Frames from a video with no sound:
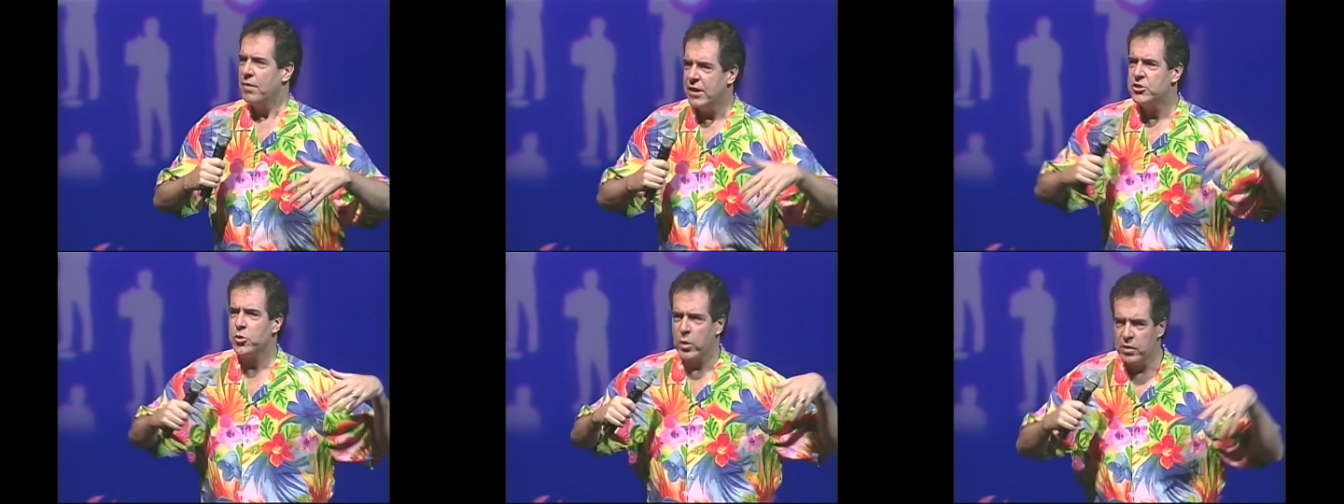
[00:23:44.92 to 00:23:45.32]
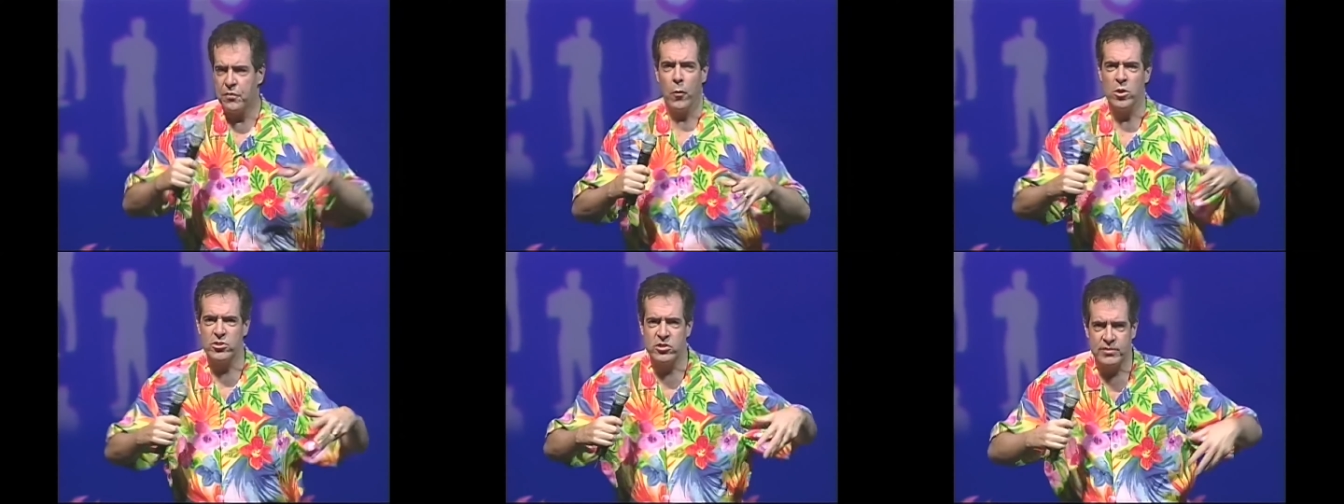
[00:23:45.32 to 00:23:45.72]
they join
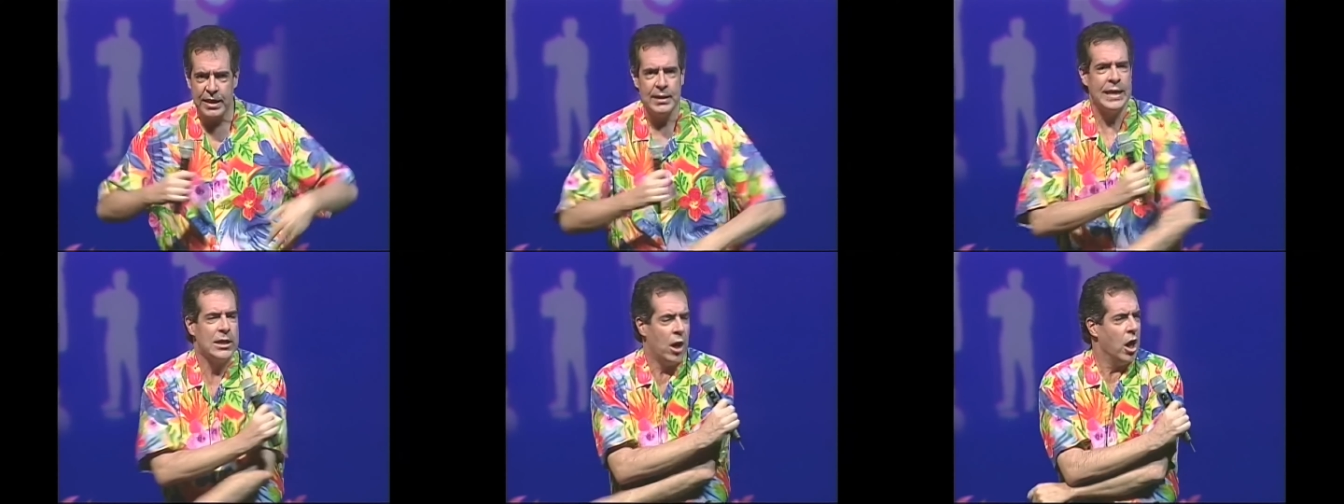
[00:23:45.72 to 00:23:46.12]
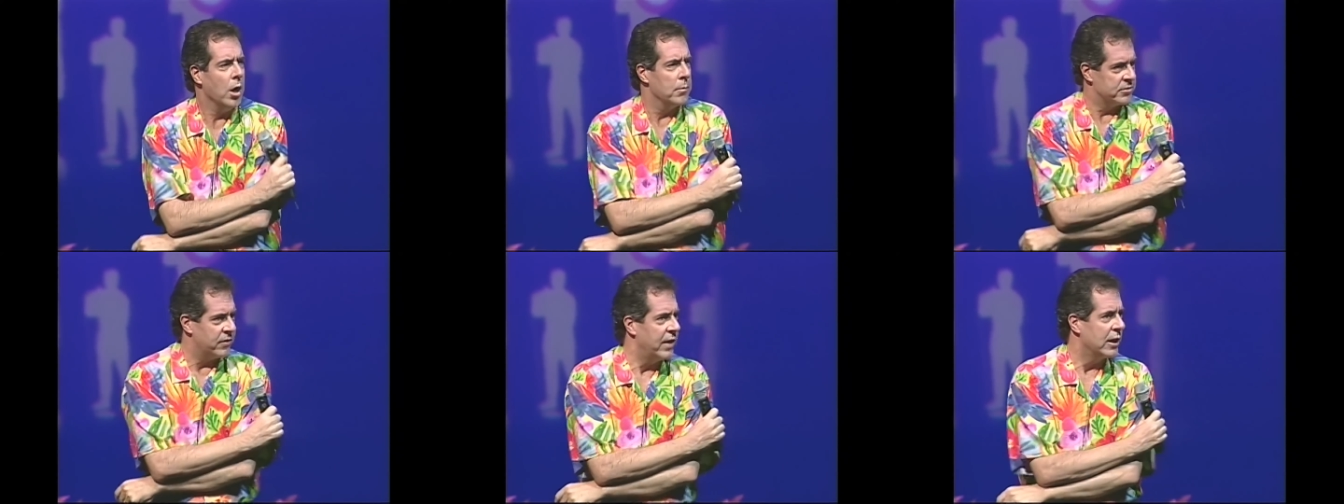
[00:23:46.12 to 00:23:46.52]
forces, they link
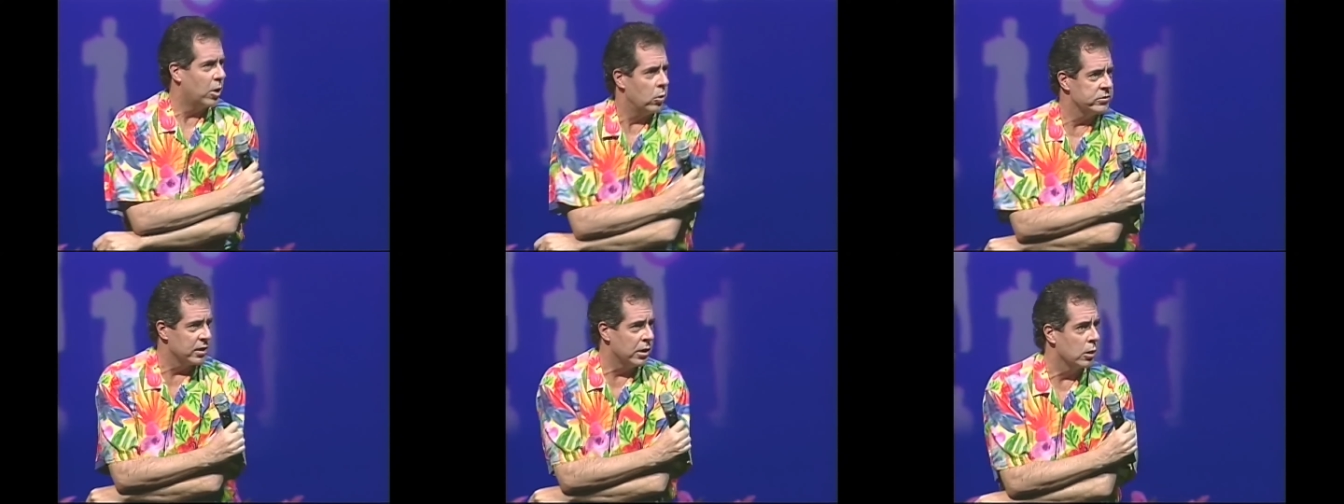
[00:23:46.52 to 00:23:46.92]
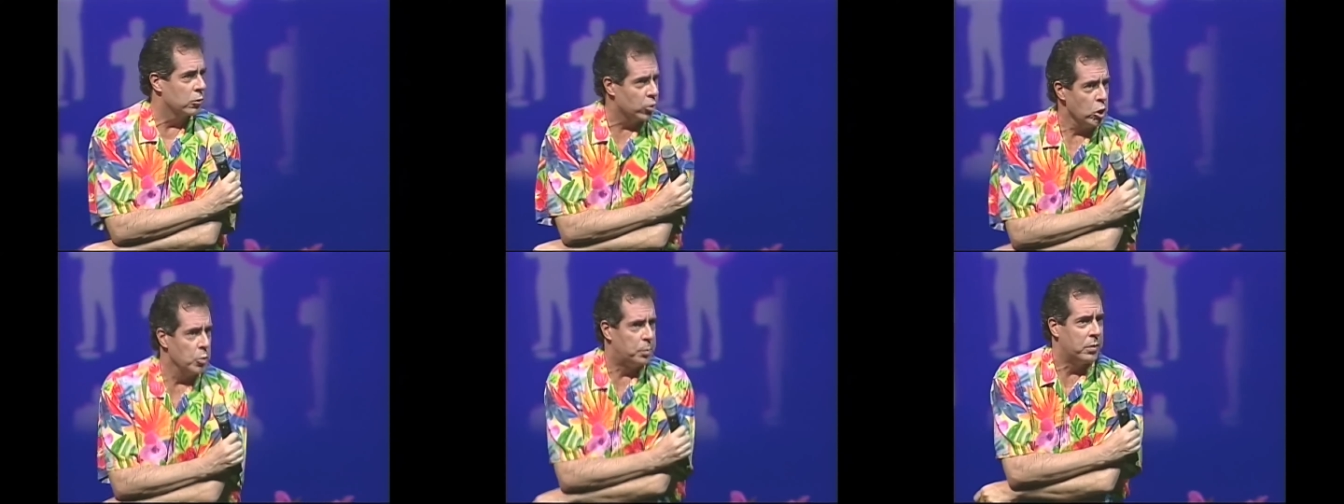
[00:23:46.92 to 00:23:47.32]
arms, and they go as a little
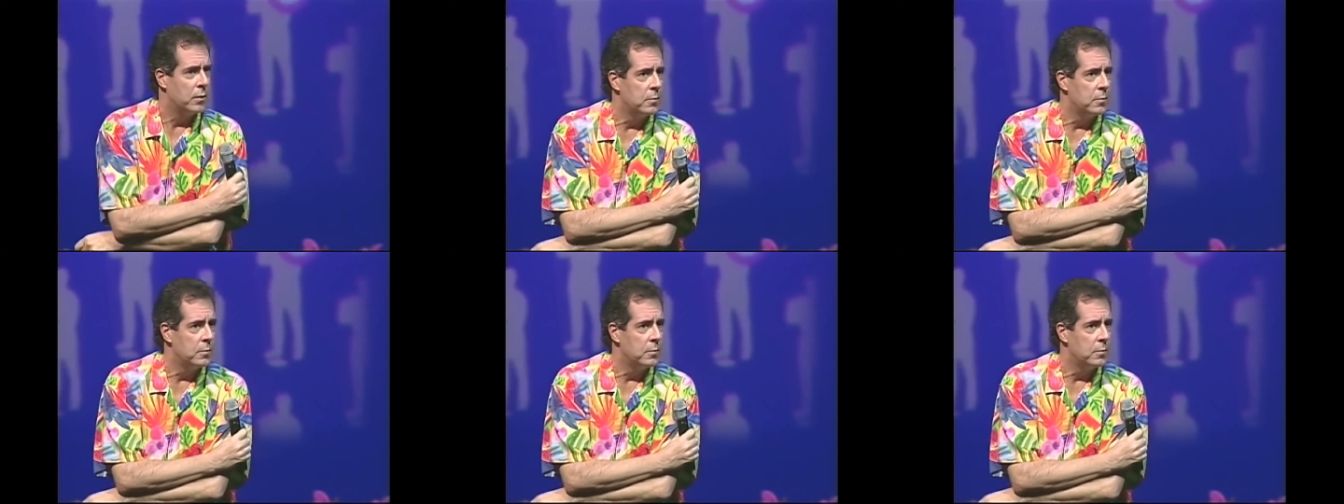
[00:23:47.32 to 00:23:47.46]
group.